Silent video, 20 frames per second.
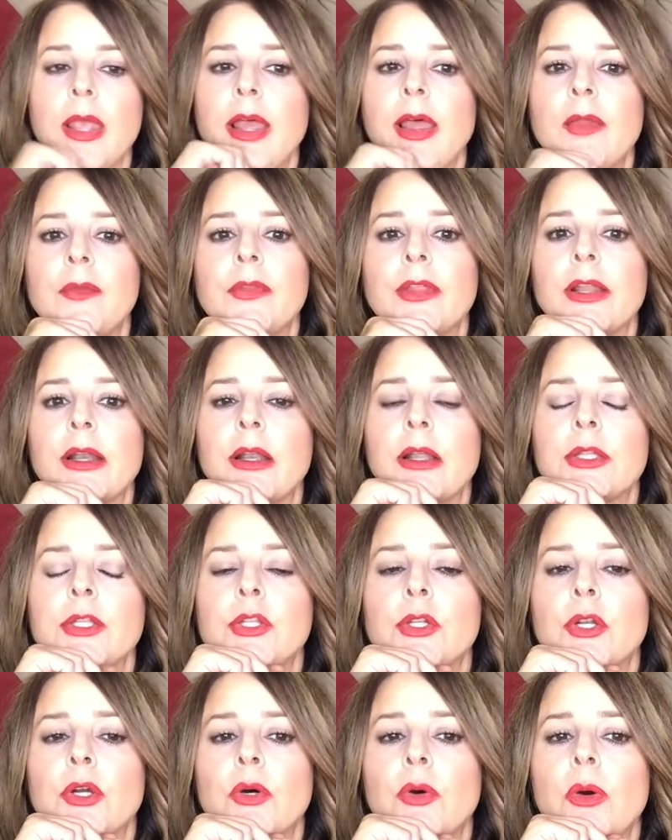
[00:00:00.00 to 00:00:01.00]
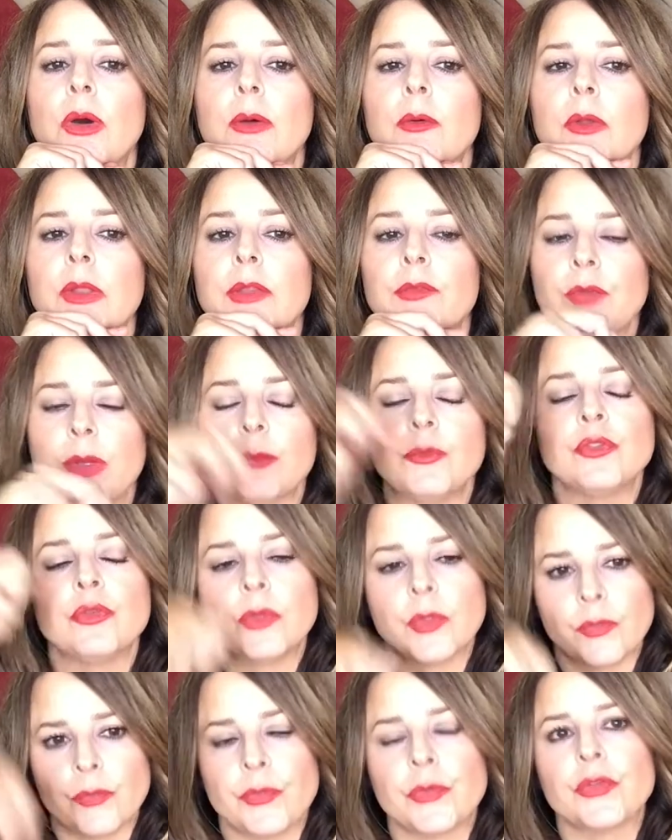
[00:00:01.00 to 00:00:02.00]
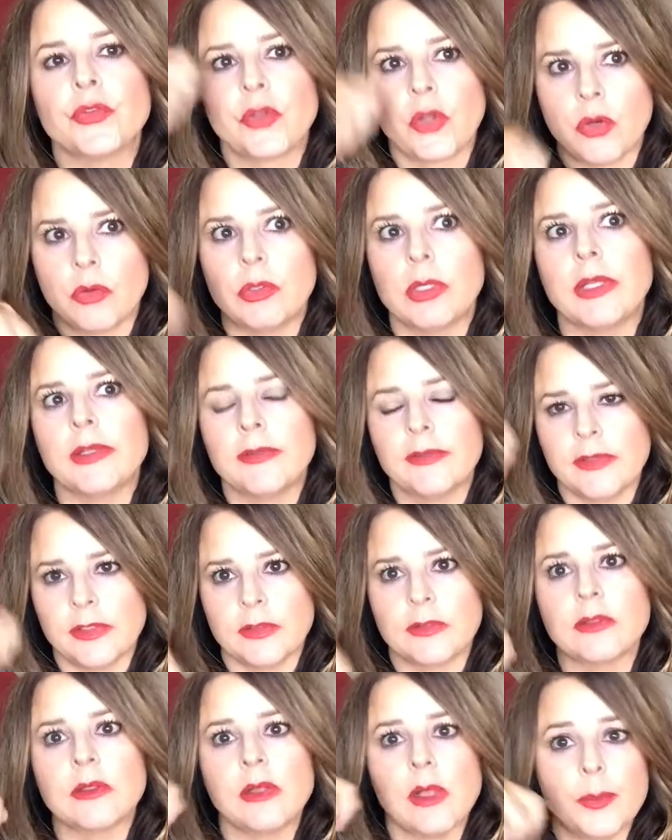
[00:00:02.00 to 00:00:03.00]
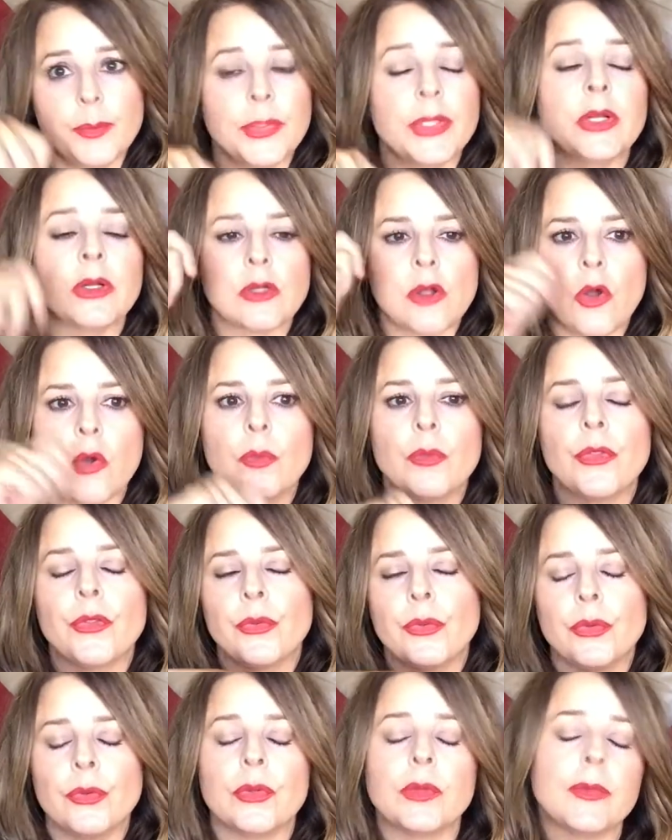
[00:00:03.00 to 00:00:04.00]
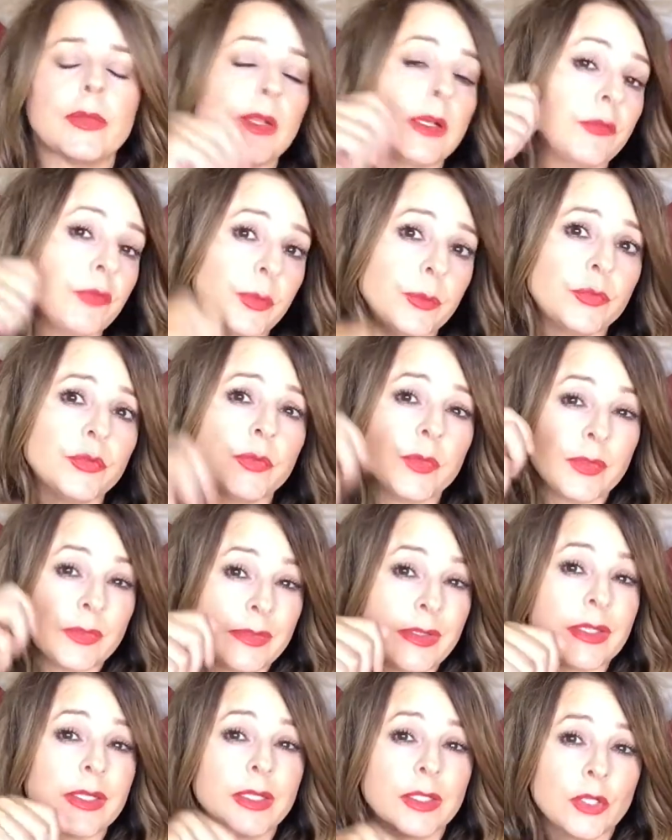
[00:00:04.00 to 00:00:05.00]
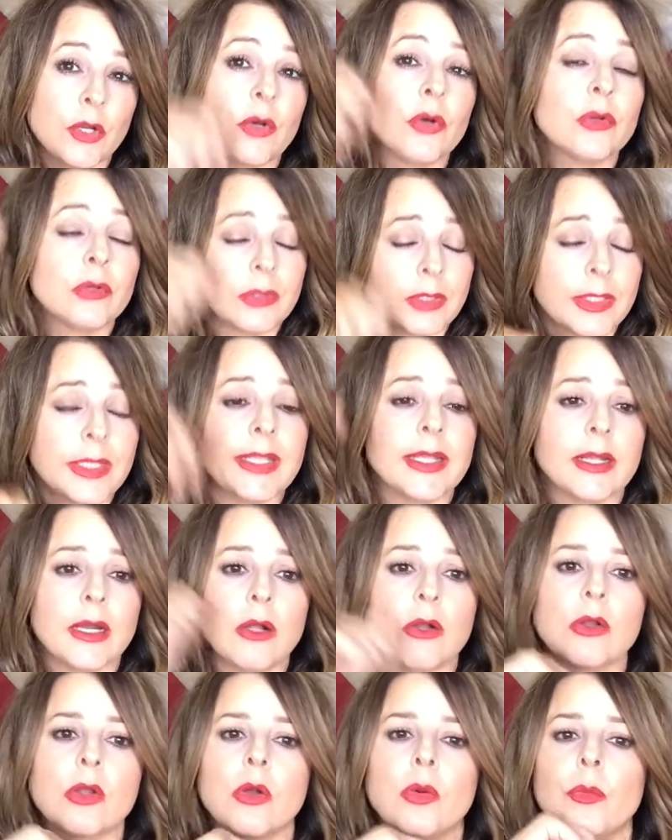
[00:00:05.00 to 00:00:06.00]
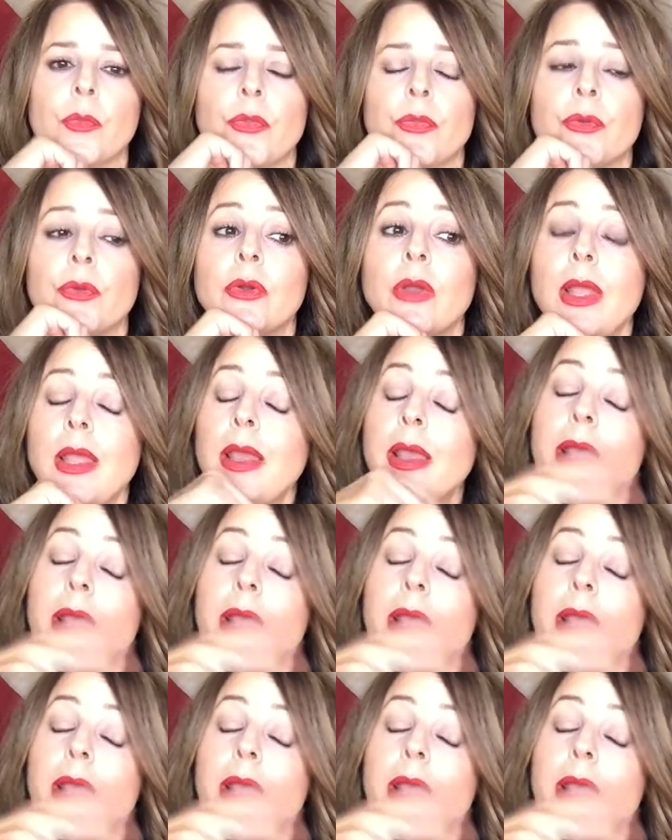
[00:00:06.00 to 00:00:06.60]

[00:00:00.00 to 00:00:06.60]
And then, you know, if I'm doing the first coat and I see it's clumpy, I'll comb through. And then if I'm doing the second coat, again, I'll comb through.